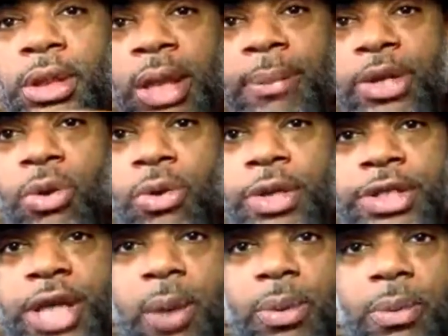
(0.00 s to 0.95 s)
Let me know in the
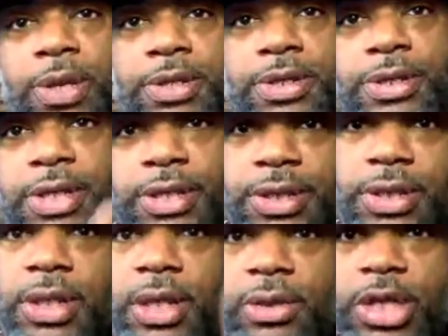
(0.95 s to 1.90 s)
chat room. This
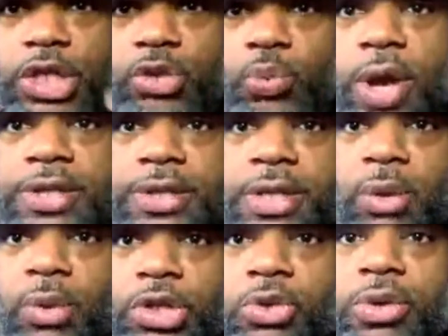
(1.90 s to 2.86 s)
is
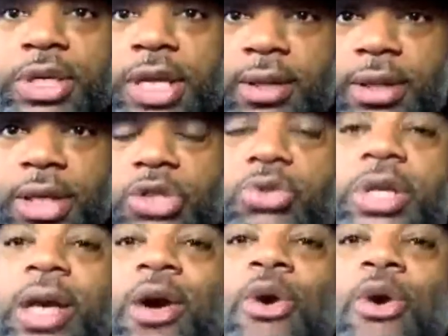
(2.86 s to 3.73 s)
resonating with you getting this. You say,